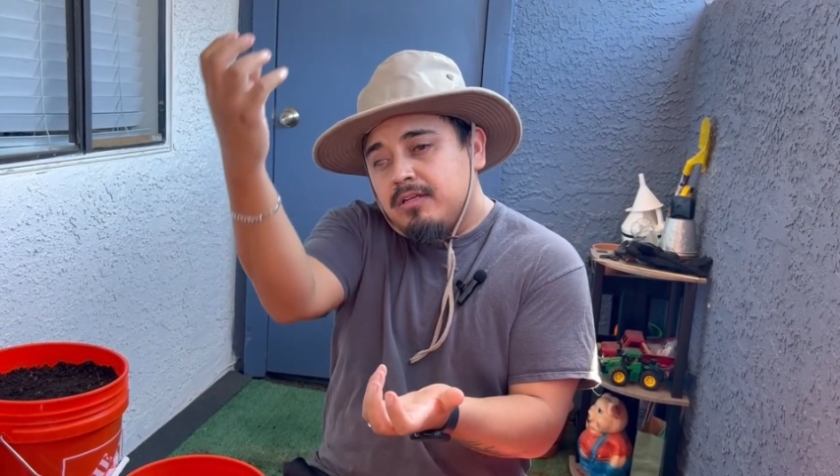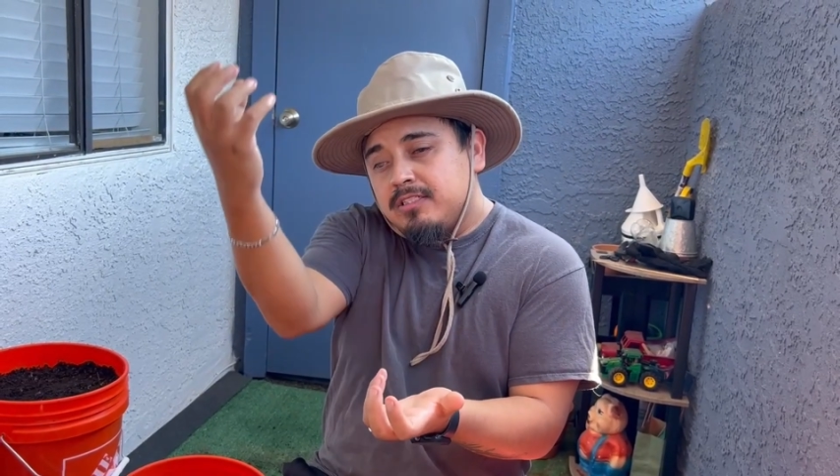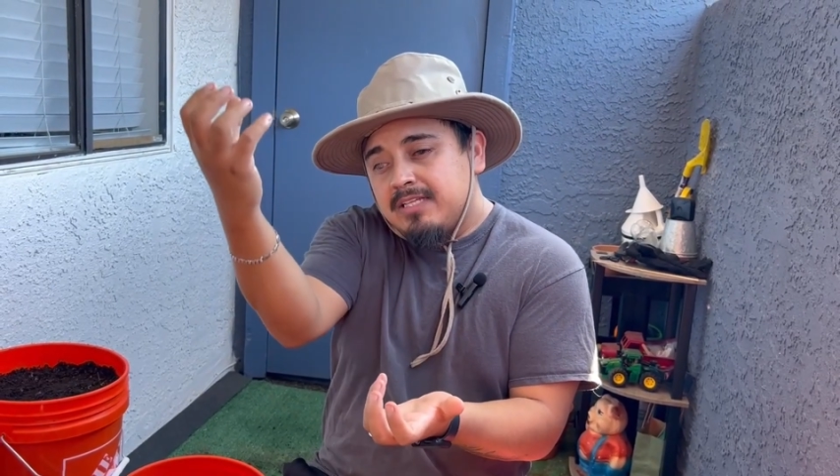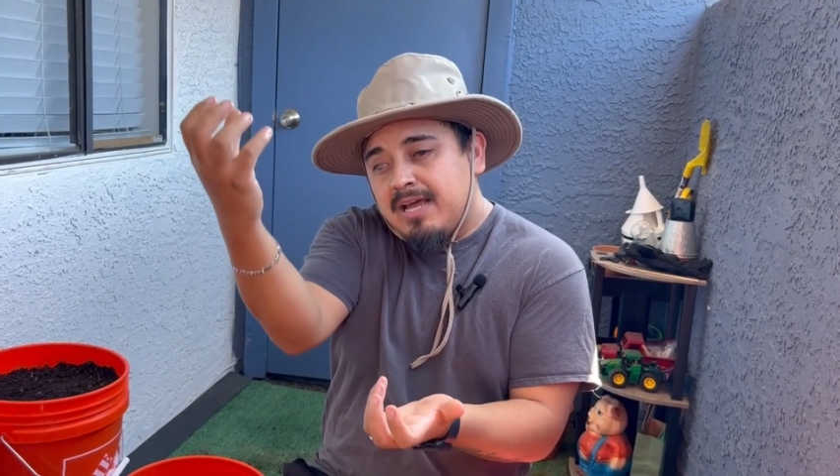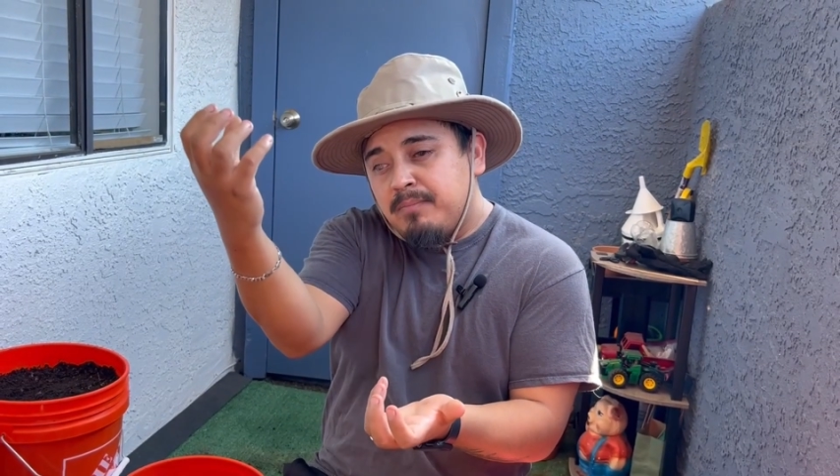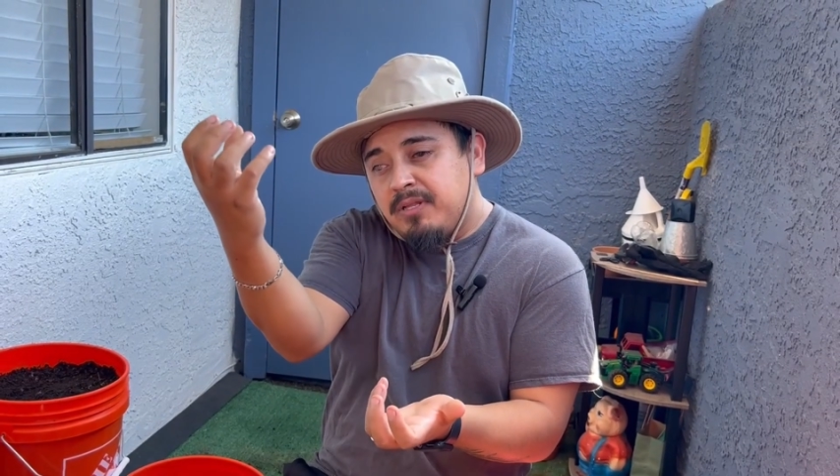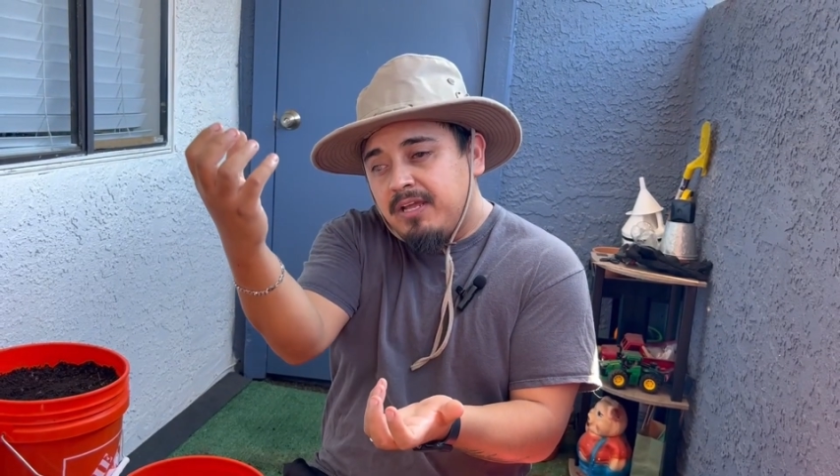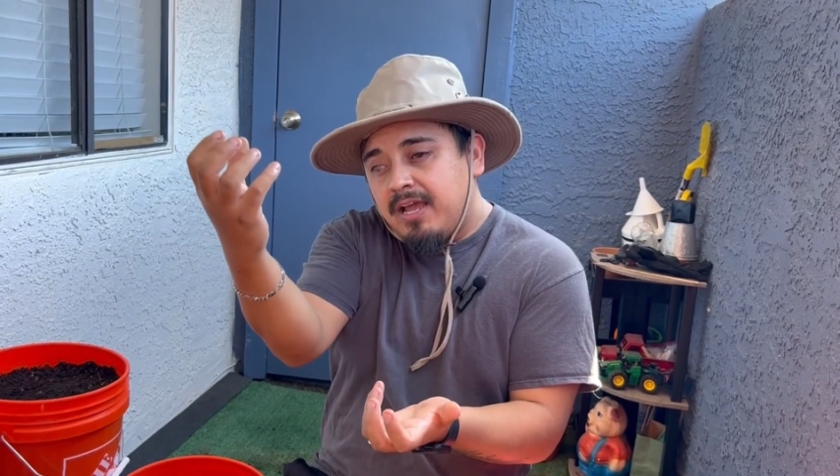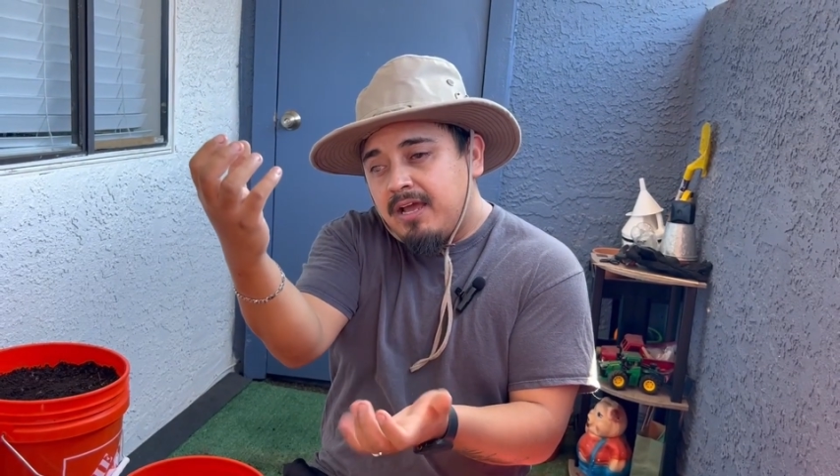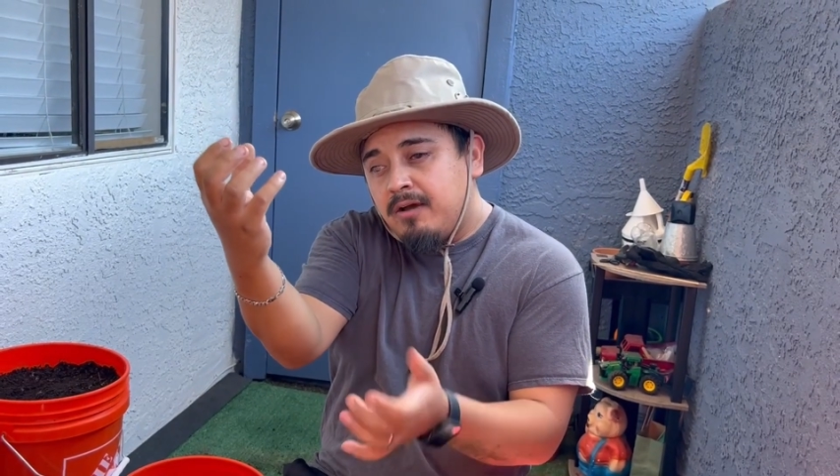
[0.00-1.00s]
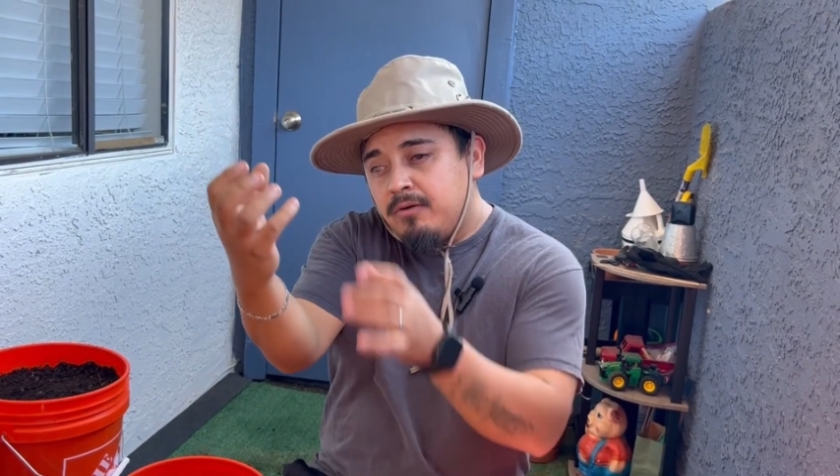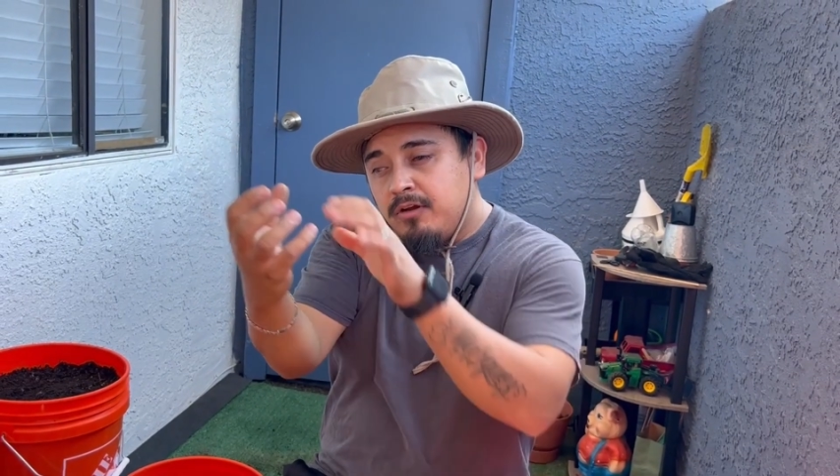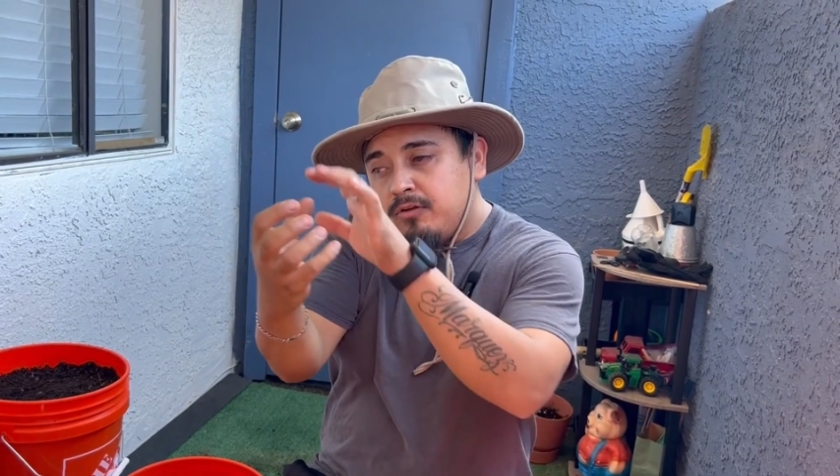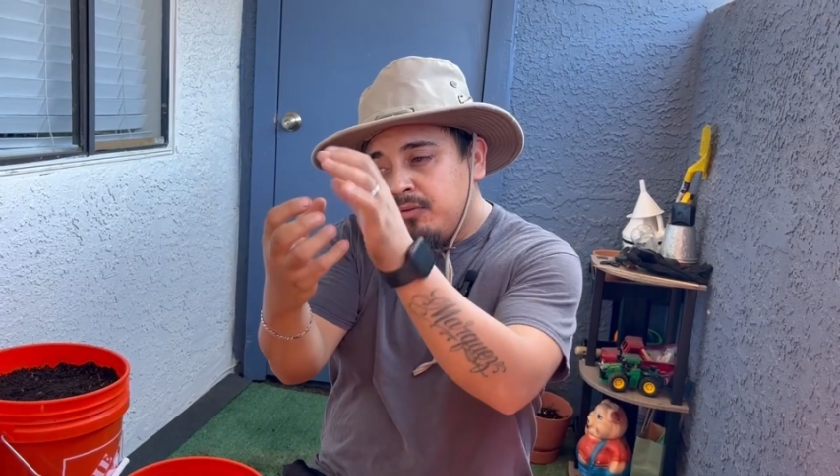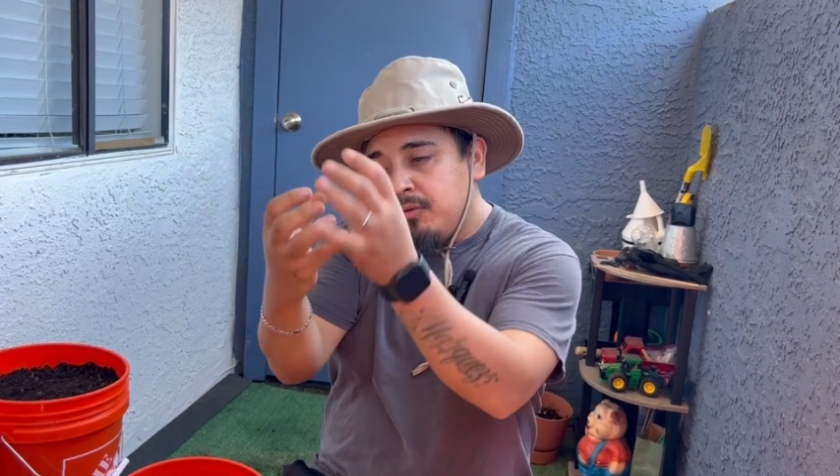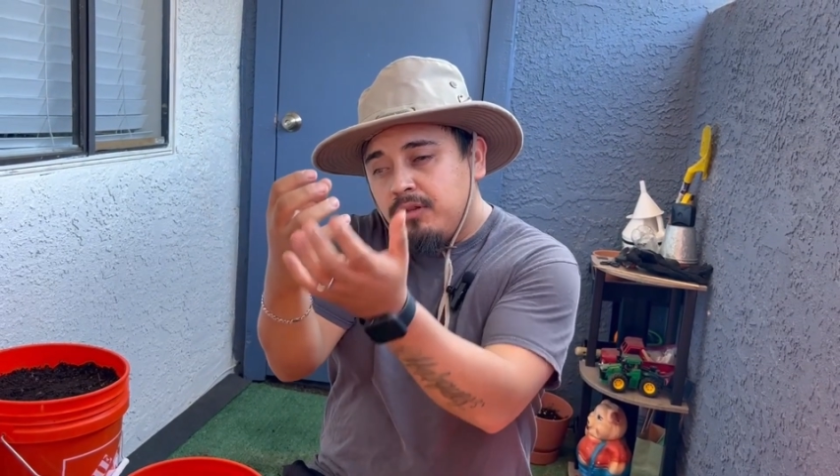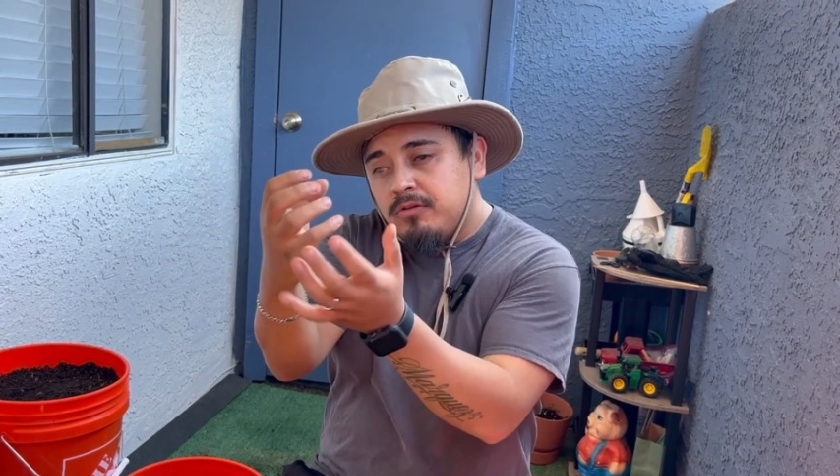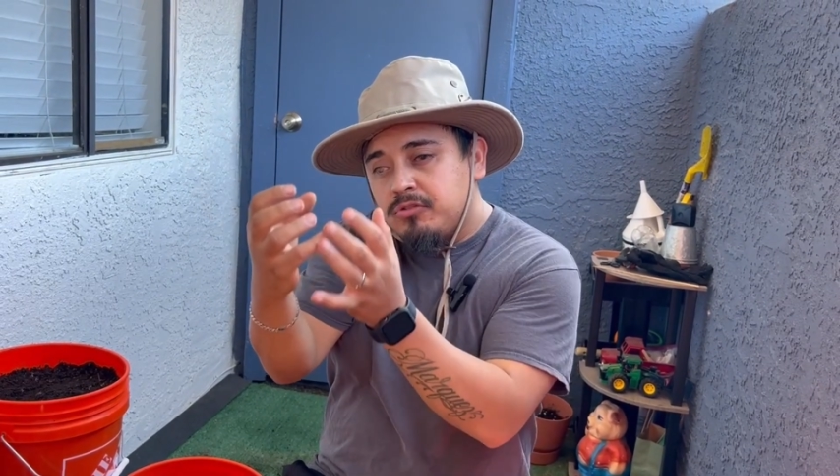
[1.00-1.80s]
sapling out, including the